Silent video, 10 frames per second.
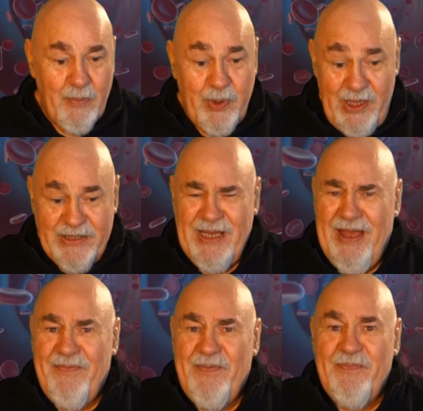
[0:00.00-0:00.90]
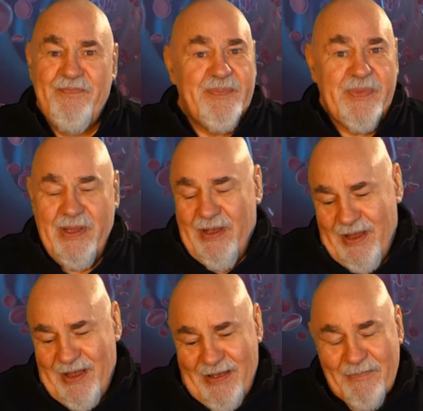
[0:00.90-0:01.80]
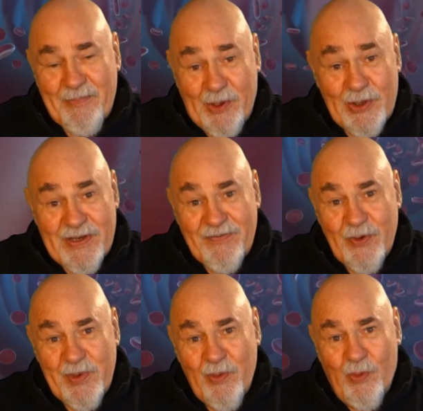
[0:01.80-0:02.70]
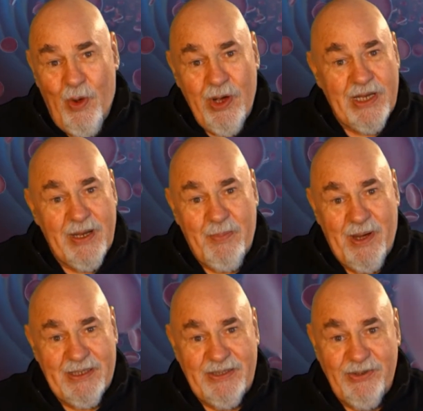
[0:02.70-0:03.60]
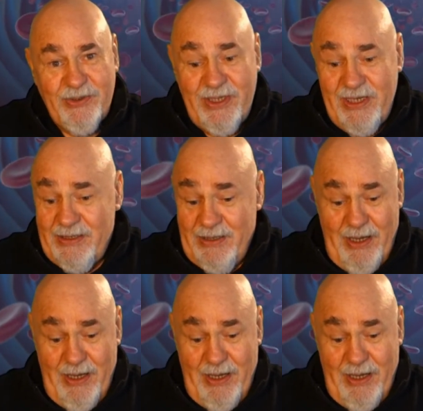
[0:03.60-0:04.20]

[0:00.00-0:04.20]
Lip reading: Plus, because I've not been walking the past 2 days,